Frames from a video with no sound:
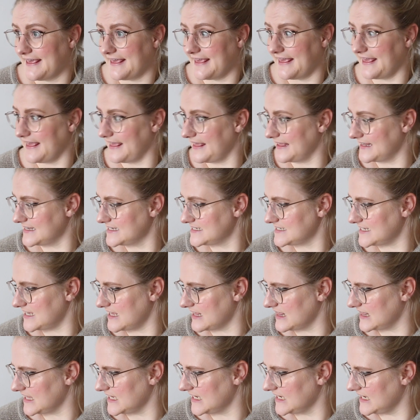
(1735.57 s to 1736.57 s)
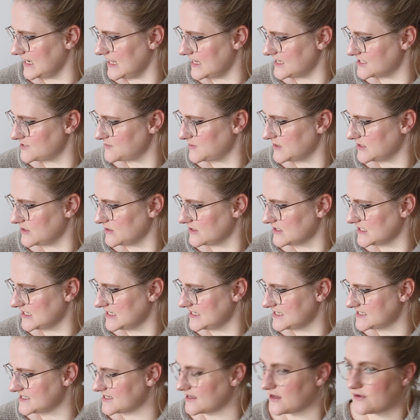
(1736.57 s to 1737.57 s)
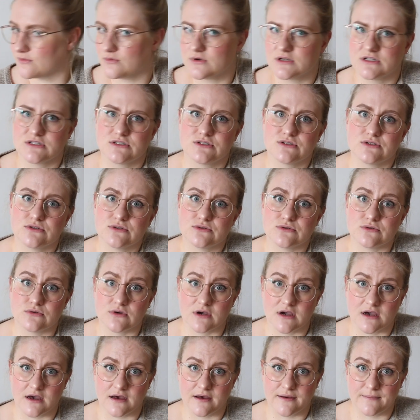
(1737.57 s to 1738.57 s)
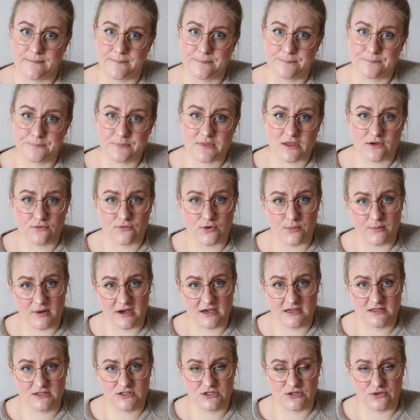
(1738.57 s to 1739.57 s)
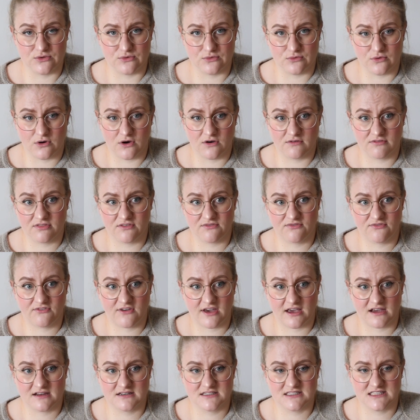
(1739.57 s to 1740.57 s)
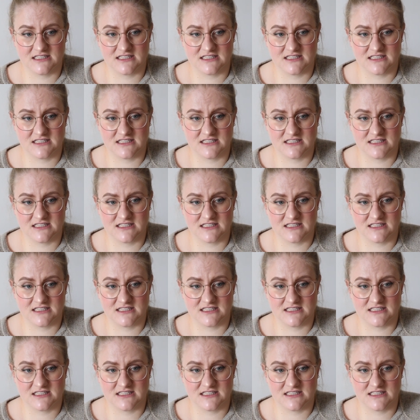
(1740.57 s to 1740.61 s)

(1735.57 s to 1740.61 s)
And I think last but not least, I want to remind you of the fact